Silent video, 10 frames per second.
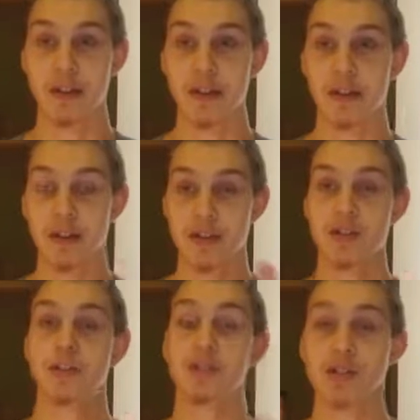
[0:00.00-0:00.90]
You know, they're
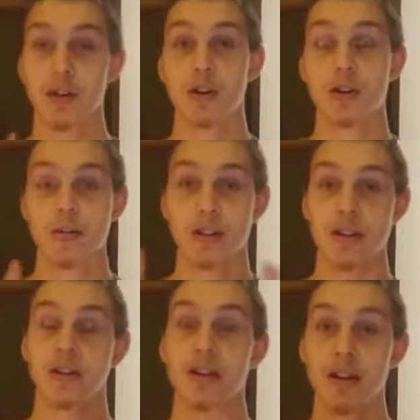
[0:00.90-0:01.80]
still preserved
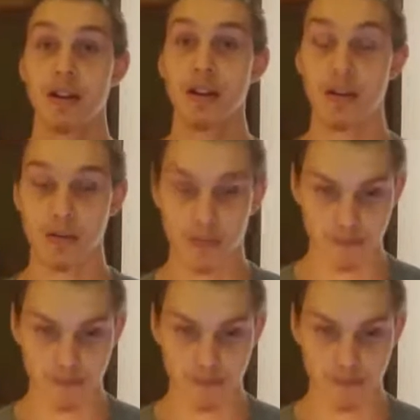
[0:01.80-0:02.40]
and, you know,